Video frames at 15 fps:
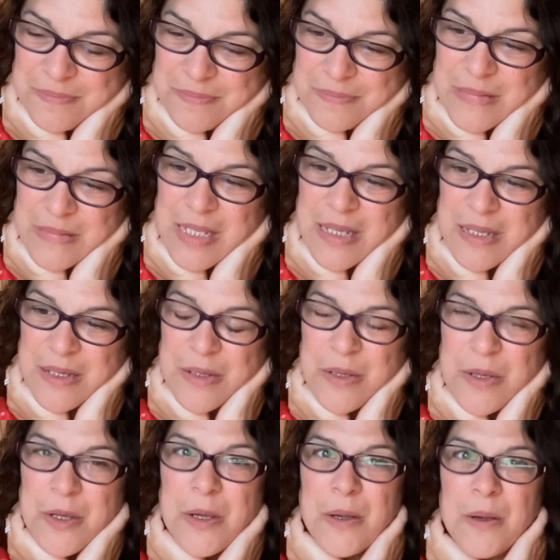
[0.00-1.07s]
and
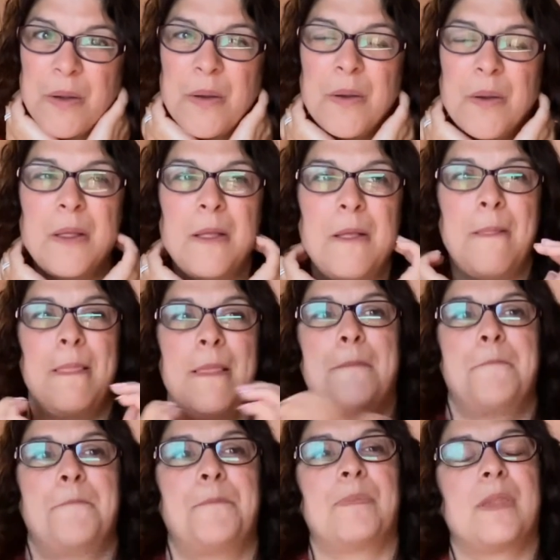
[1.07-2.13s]
seeing the results from that?
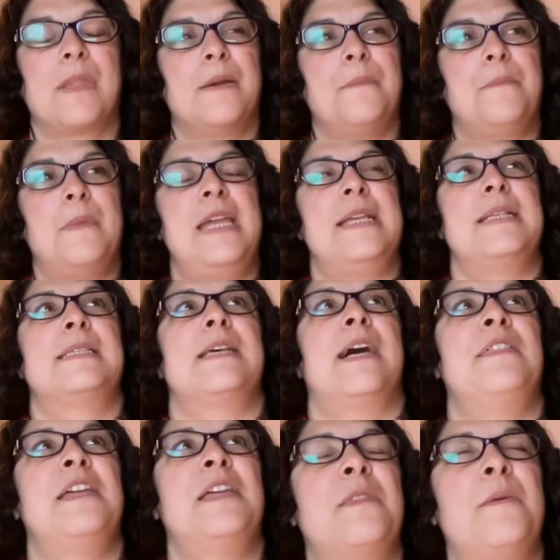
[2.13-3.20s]
It's, I
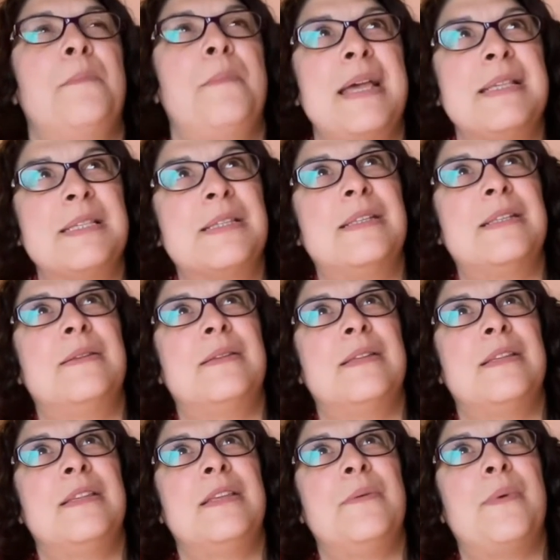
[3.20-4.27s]
think
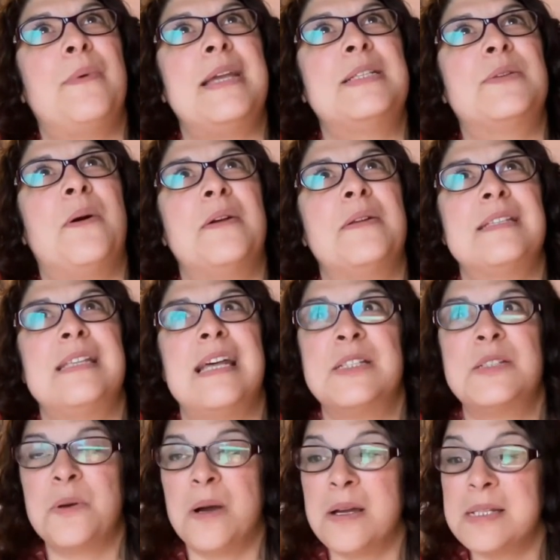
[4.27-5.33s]
the way to answer that
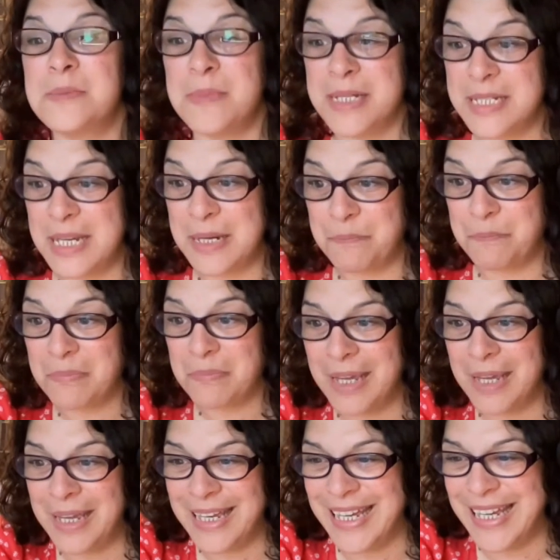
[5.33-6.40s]
is to ask my team.
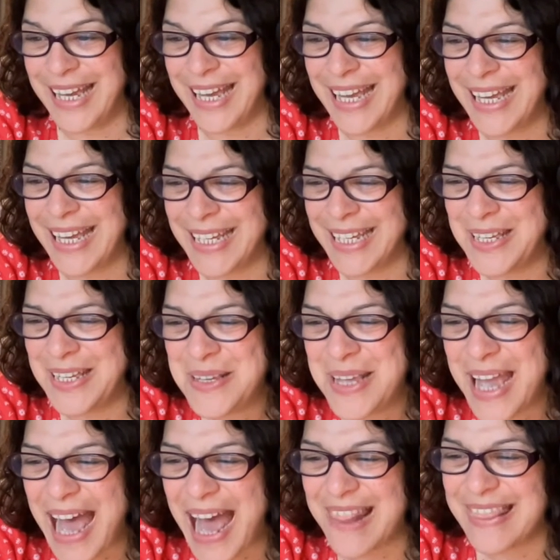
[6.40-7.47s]
Yeah.
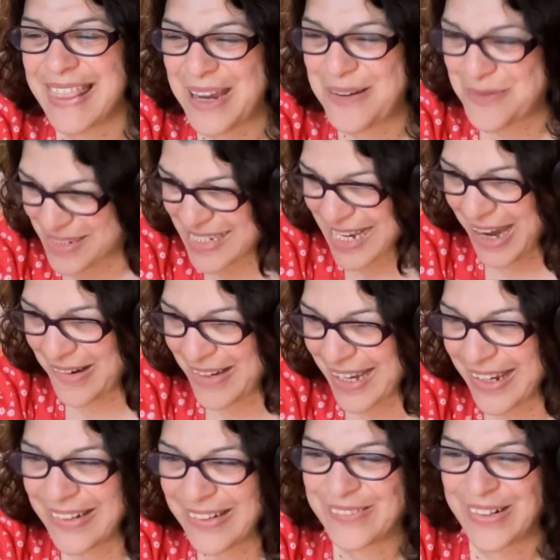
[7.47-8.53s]
And they will tell
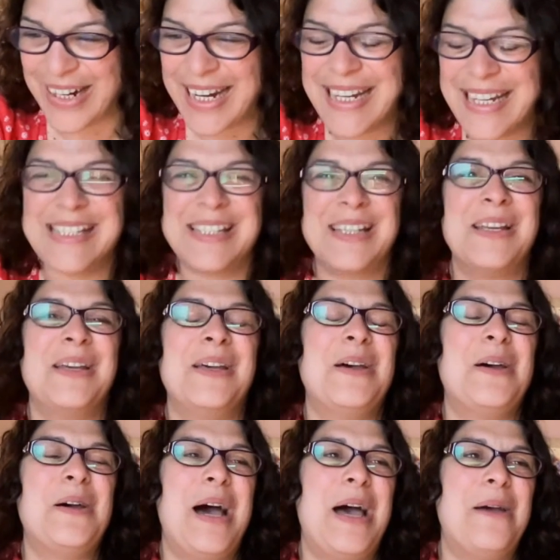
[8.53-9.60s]
you,
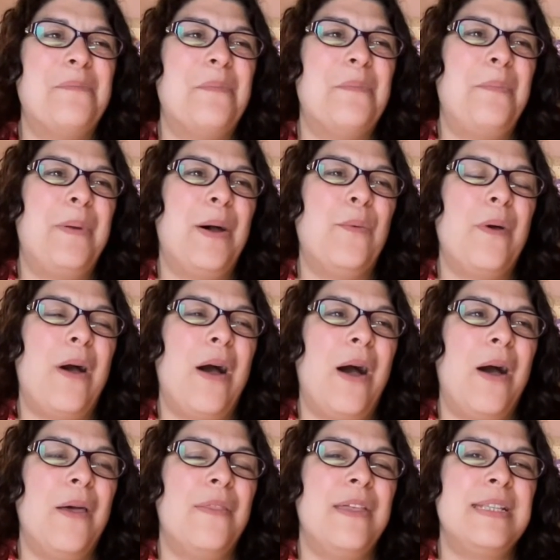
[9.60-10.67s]
right? But
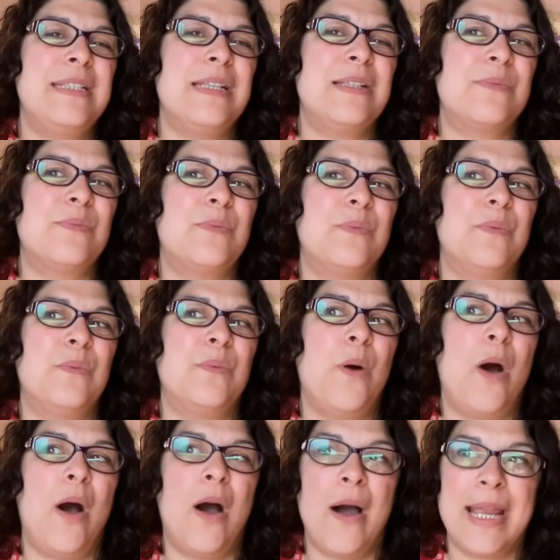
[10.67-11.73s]
this is
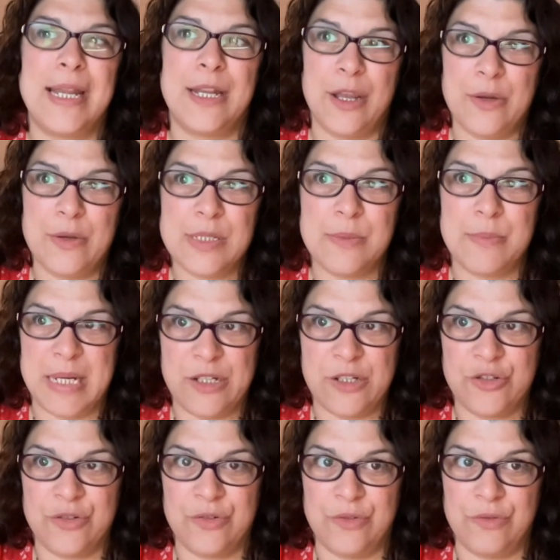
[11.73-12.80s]
what I know to be
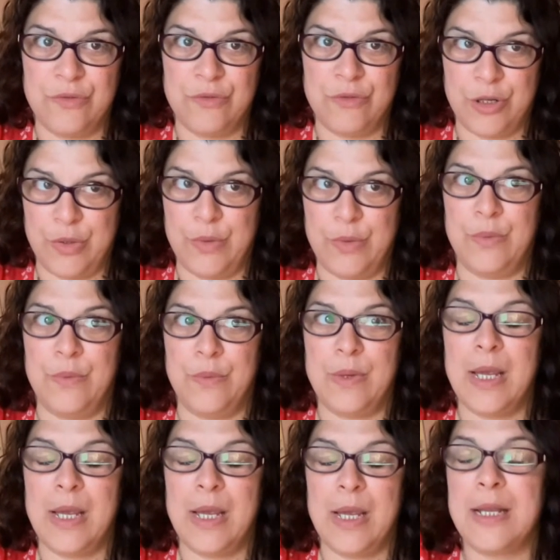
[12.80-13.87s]
true.
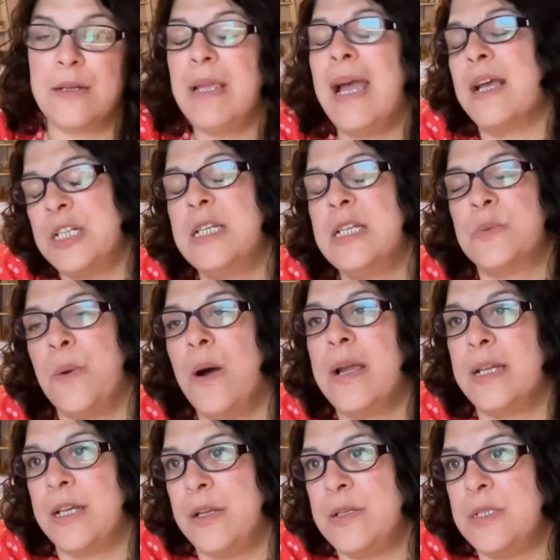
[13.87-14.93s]
And yeah, actually it's what I
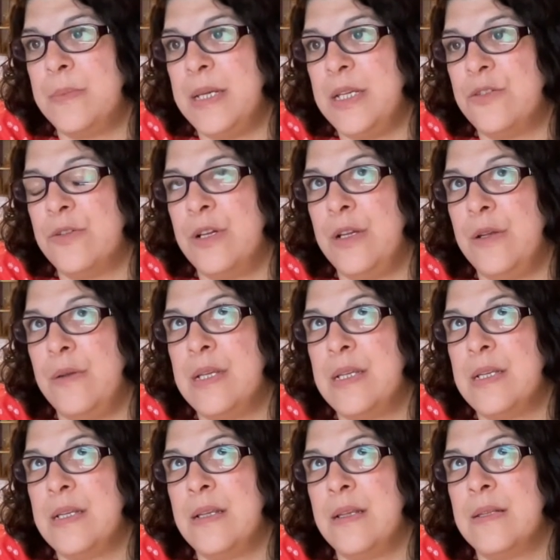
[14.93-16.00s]
know to be true.
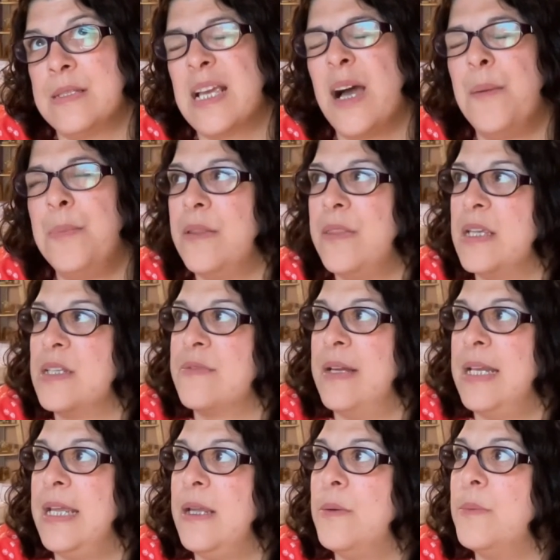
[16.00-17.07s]
There's a couple of things
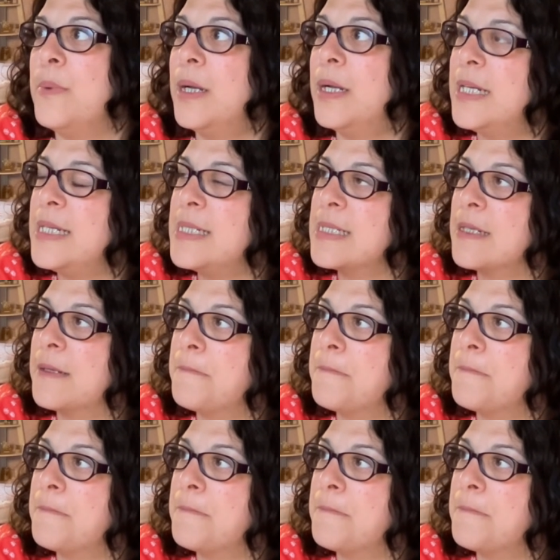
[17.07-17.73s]
really. One is